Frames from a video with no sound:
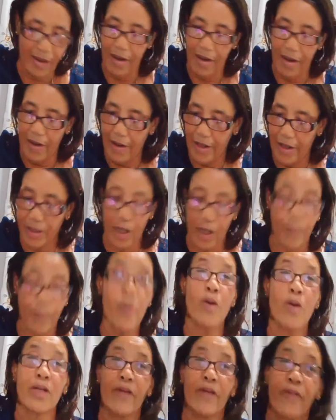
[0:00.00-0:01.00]
in
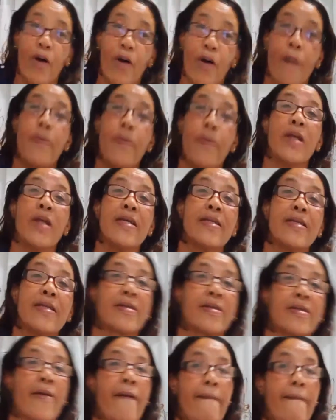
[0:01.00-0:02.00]
support of our
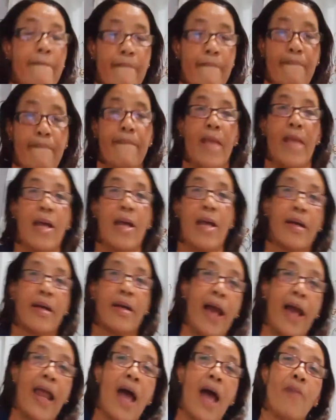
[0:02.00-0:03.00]
police.
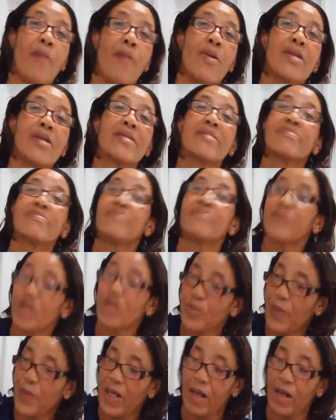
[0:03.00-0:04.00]
And I was
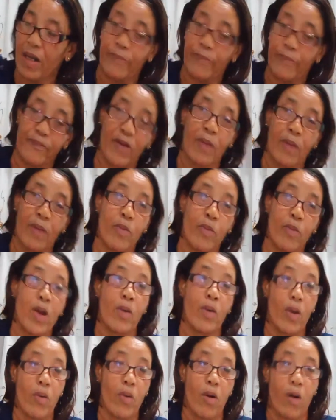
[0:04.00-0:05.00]
just picking up from where
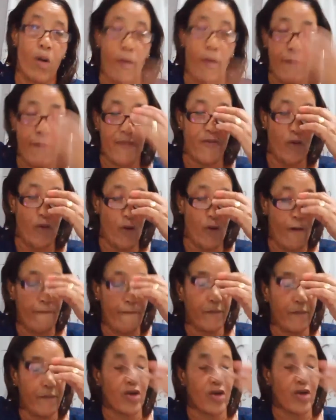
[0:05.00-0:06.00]
we were before,
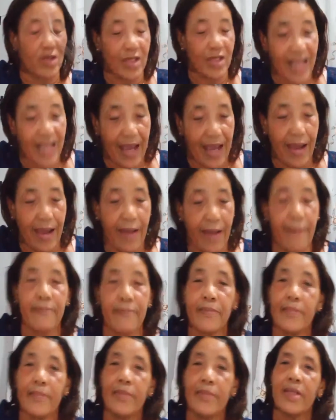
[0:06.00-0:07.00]
just to say
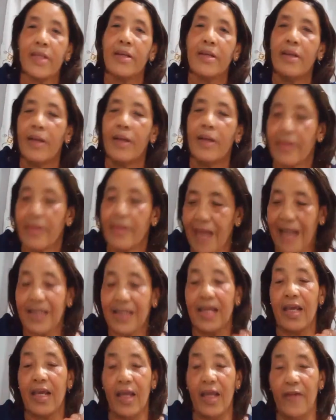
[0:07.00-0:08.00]

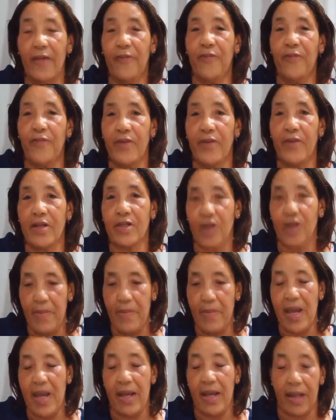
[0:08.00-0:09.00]
that if
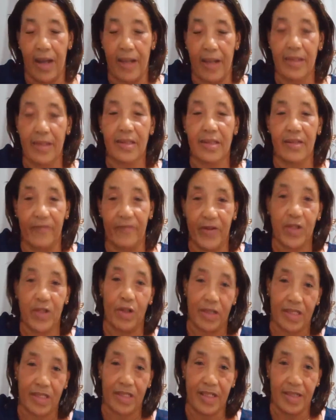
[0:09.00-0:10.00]
Jamaicans for
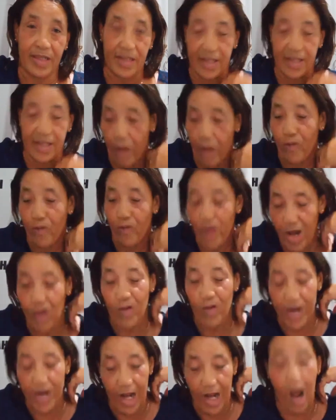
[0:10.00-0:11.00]
Justice is a
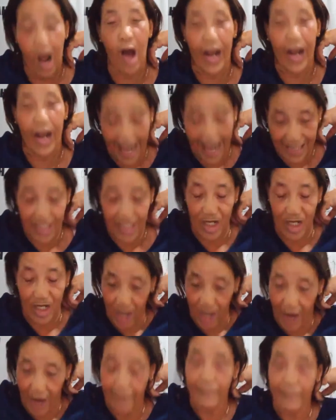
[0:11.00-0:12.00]
real
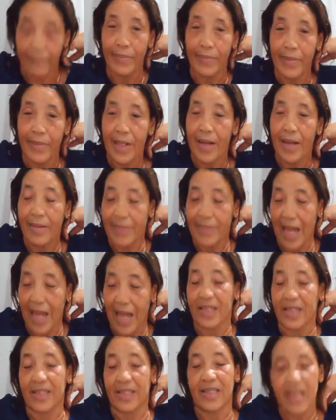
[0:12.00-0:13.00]
organization that
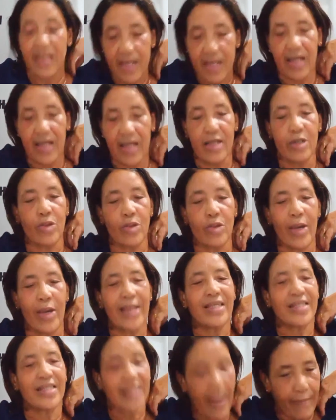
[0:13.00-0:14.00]
is seeking to
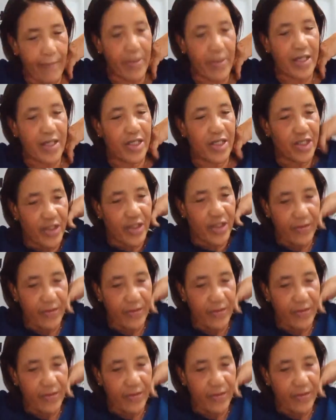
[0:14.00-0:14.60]
establish